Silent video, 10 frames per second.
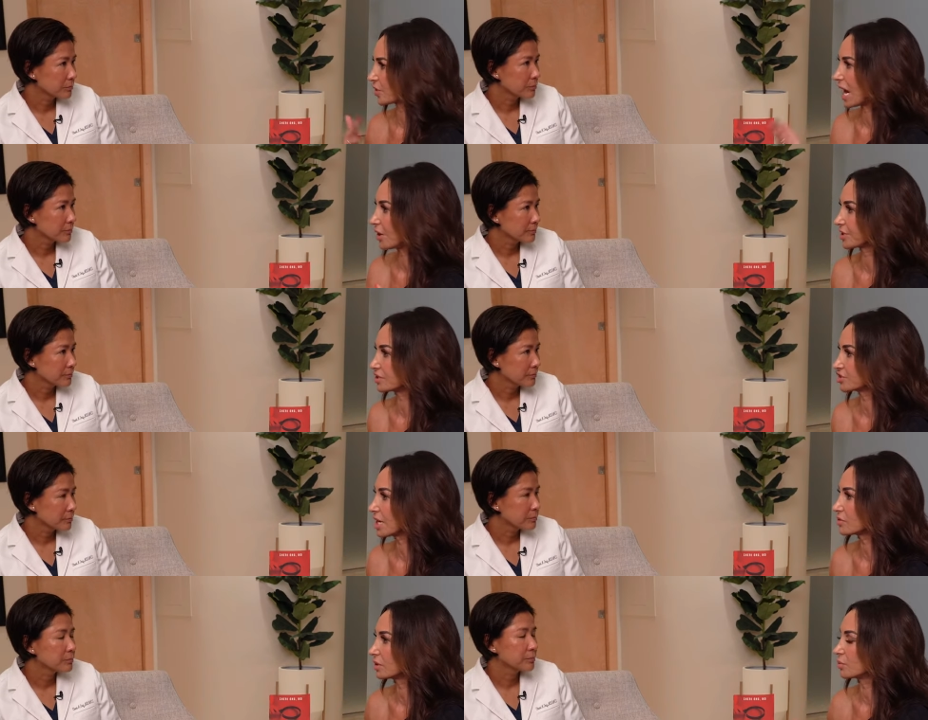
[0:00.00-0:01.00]
Speaker 1: for health in
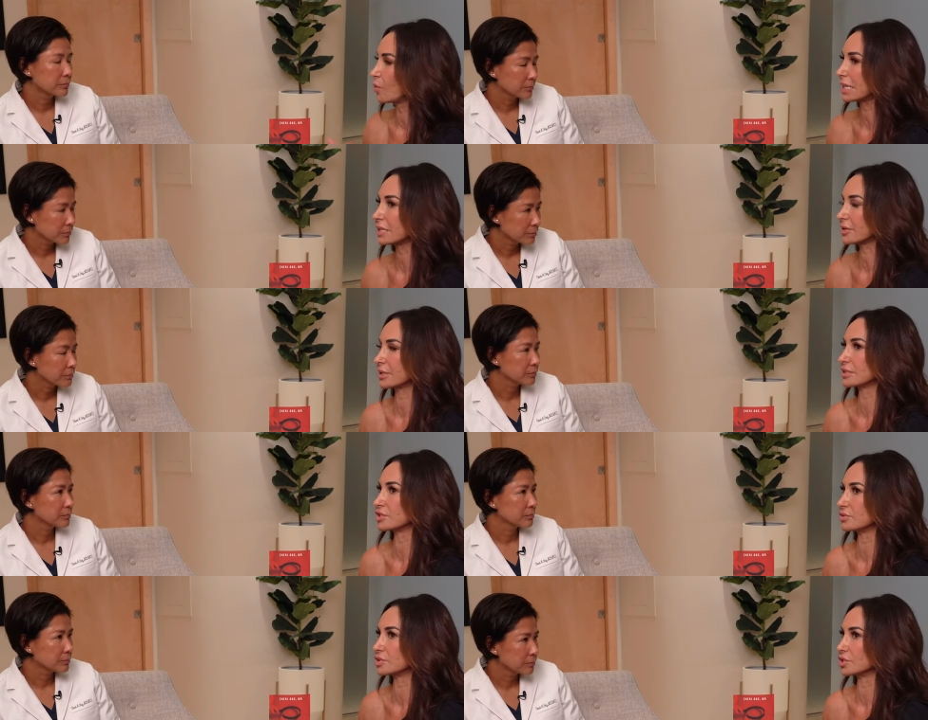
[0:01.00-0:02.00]
general. And one of the things
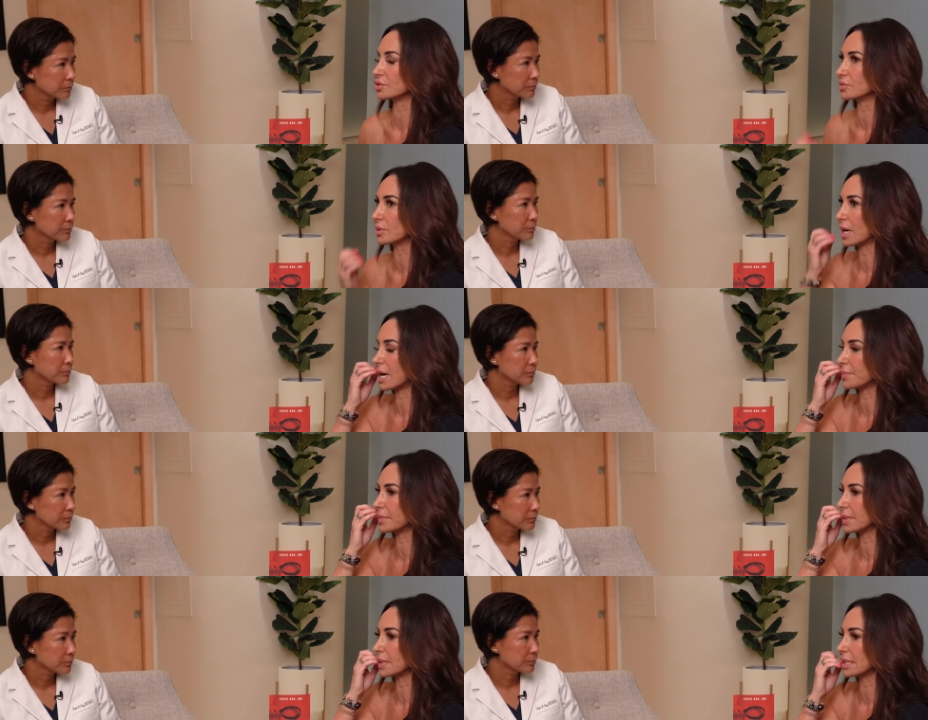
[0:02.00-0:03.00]
you do um,
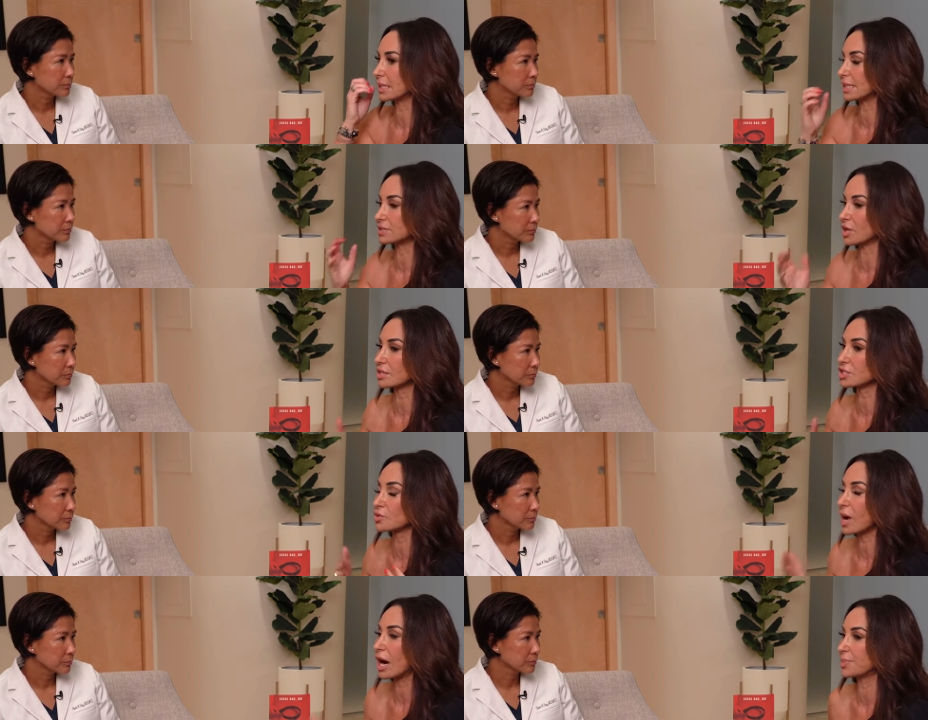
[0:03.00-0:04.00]
is also
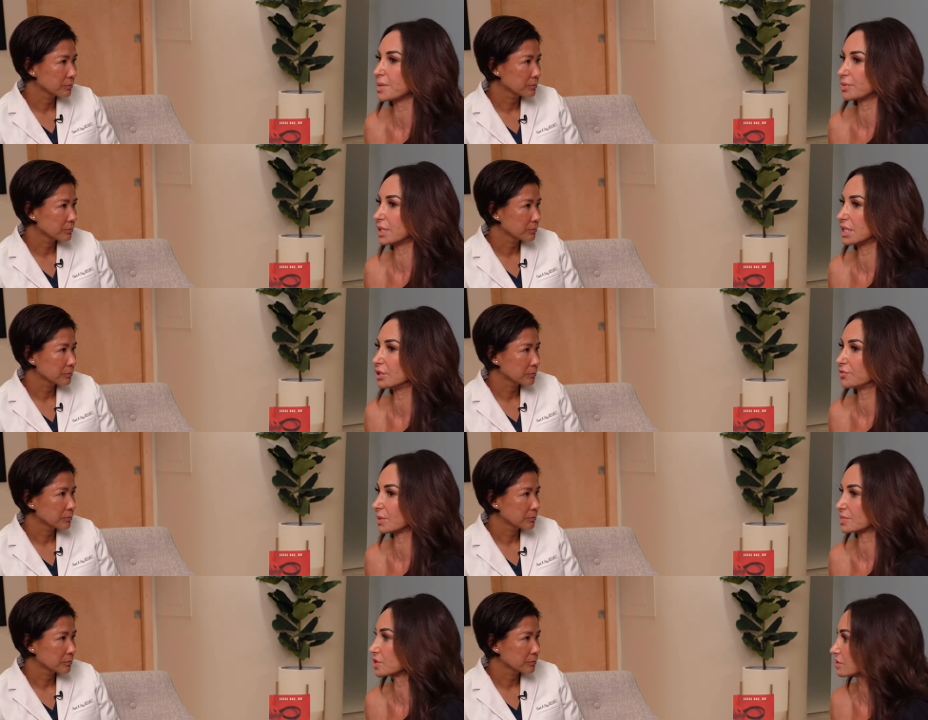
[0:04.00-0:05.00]
you help people heal
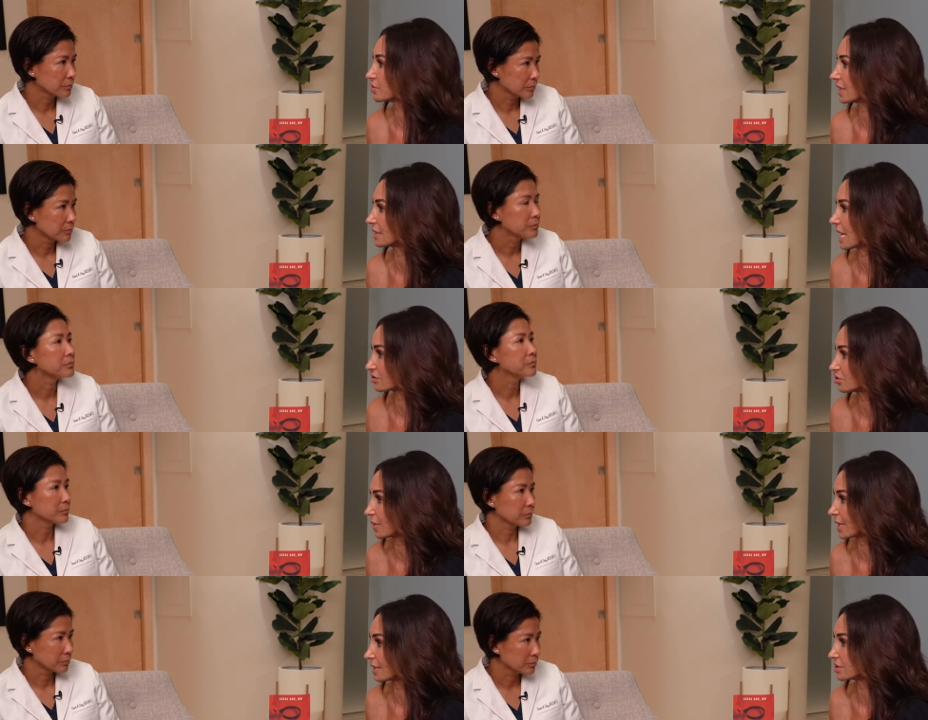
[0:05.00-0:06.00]
from surgery in natural
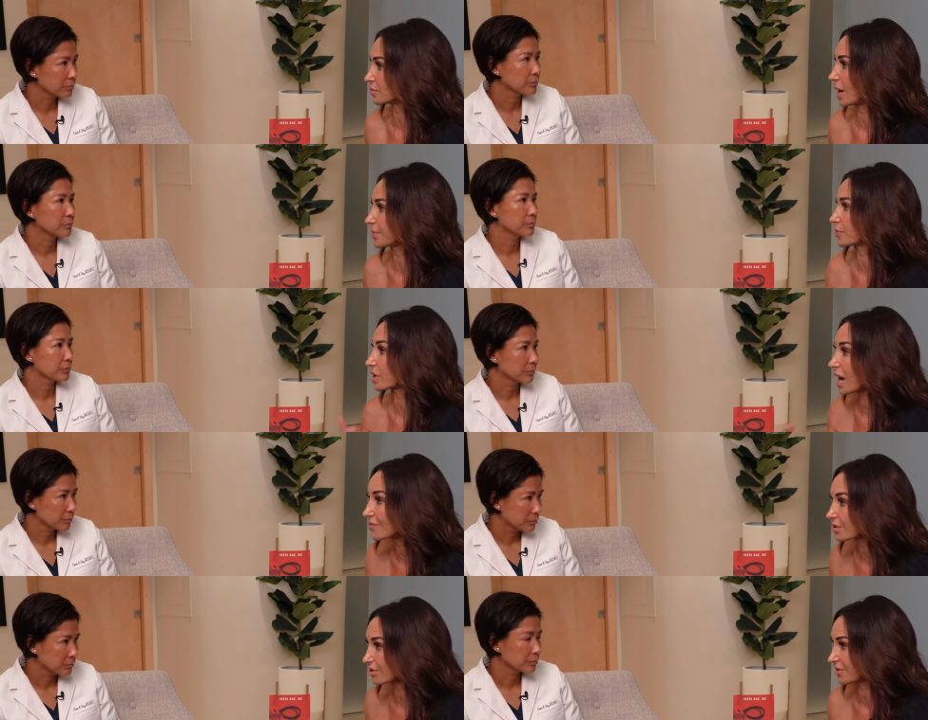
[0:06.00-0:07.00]
ways. You help them
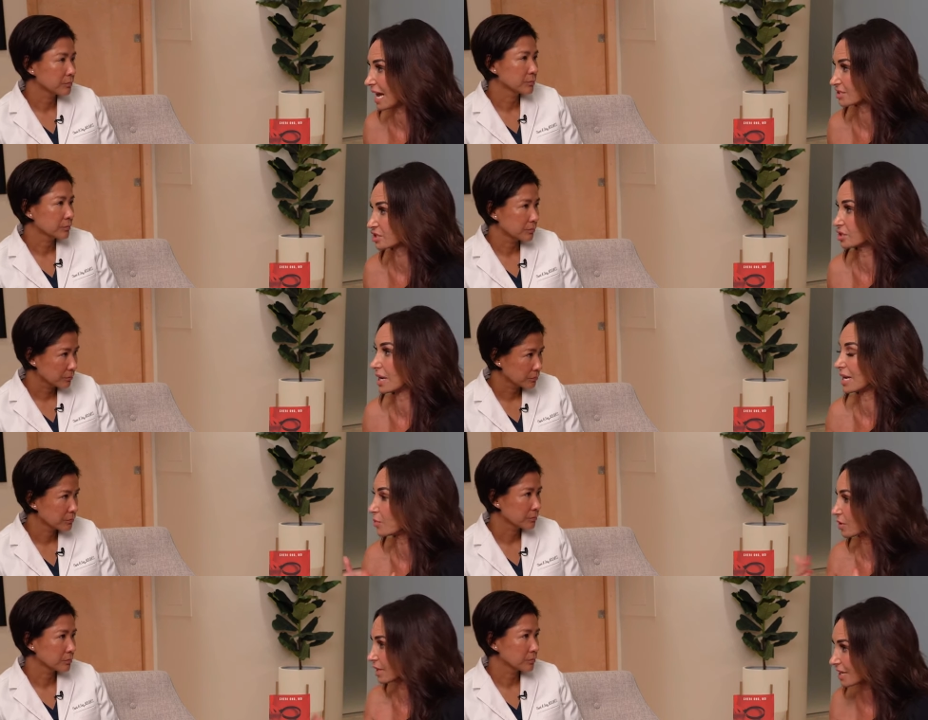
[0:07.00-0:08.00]
recover faster and
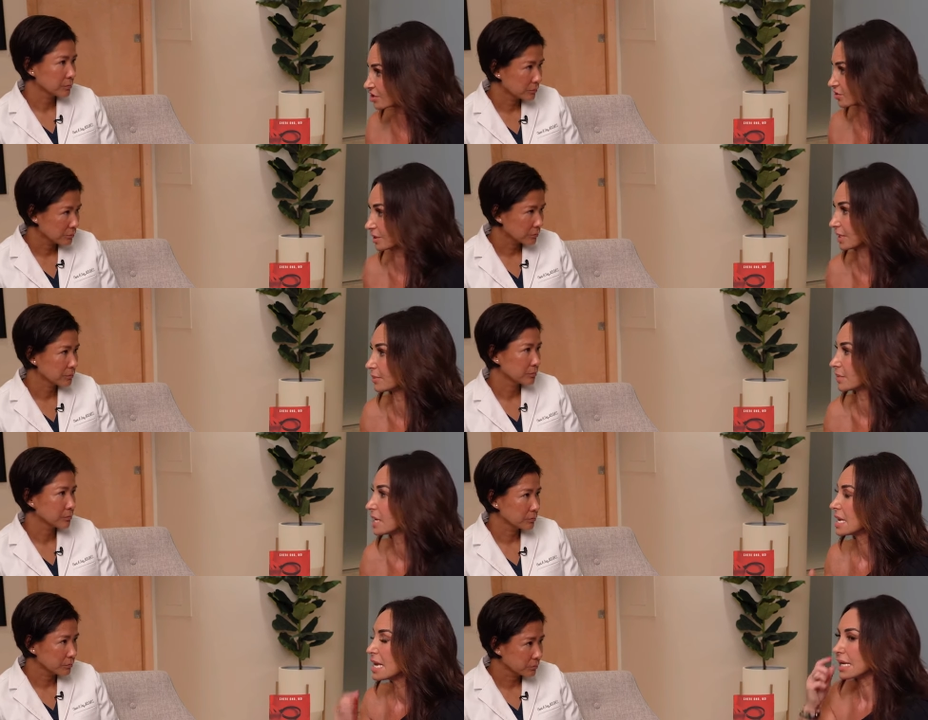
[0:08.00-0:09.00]
more naturally. And
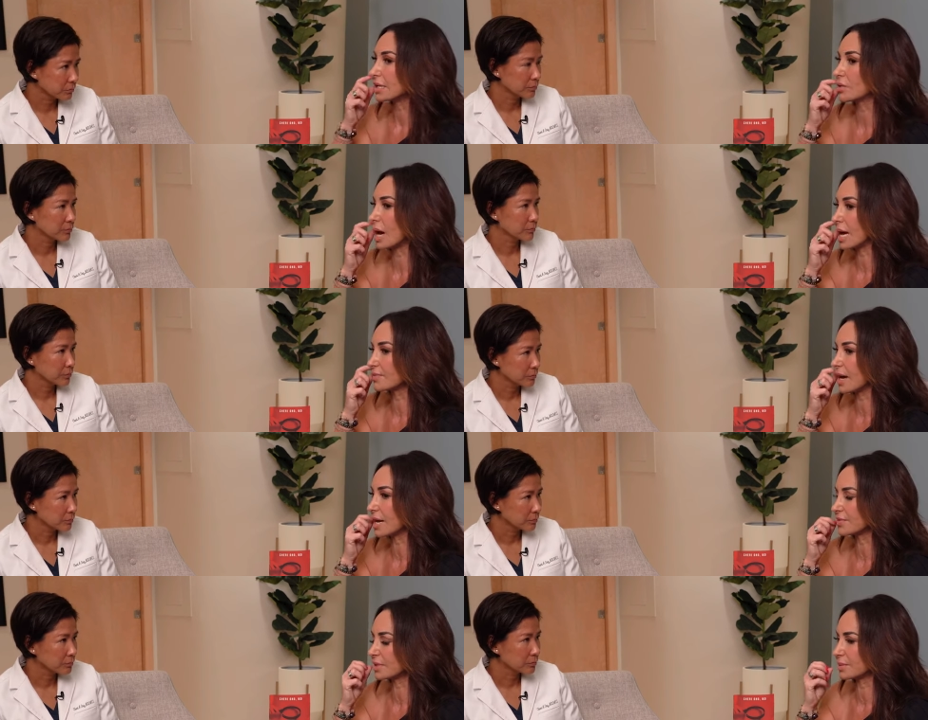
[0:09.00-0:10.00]
you know, I, I
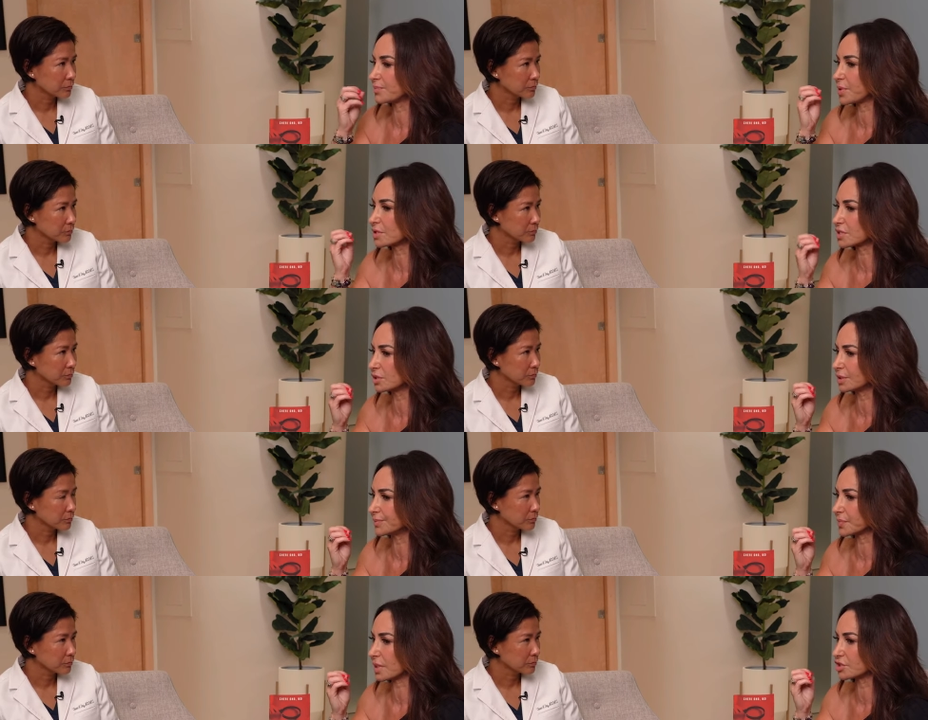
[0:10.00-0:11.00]
have a
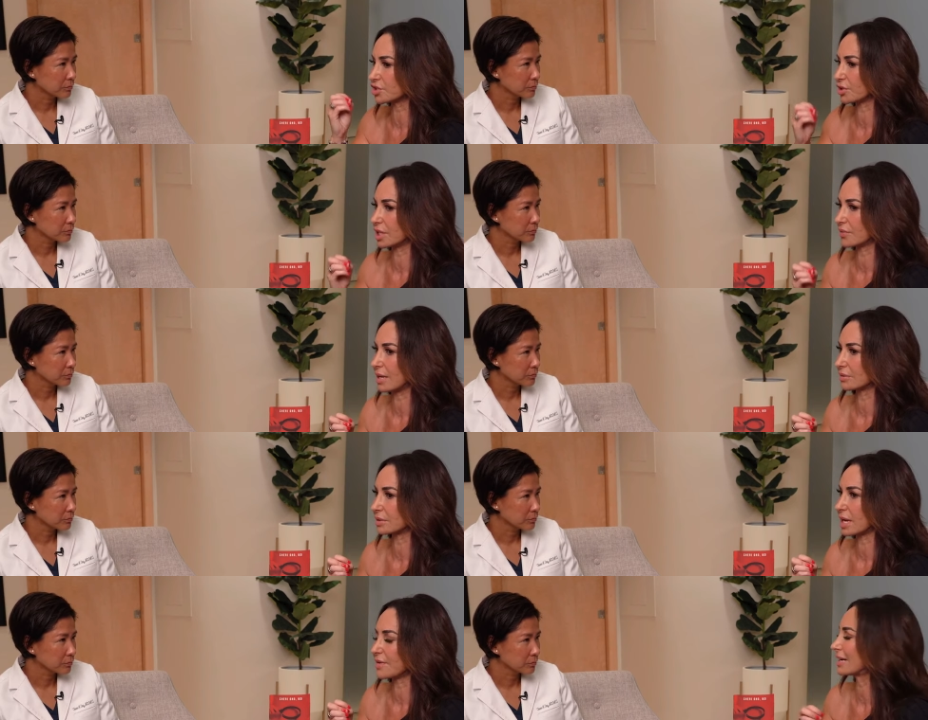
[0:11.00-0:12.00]
personal journey around.
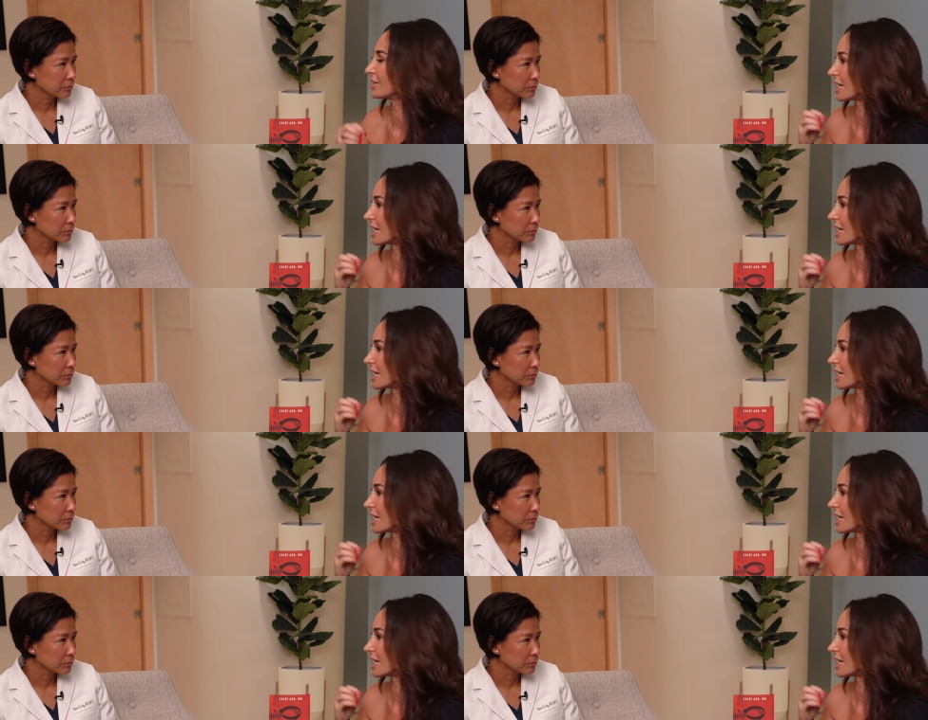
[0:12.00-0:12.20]
I've had a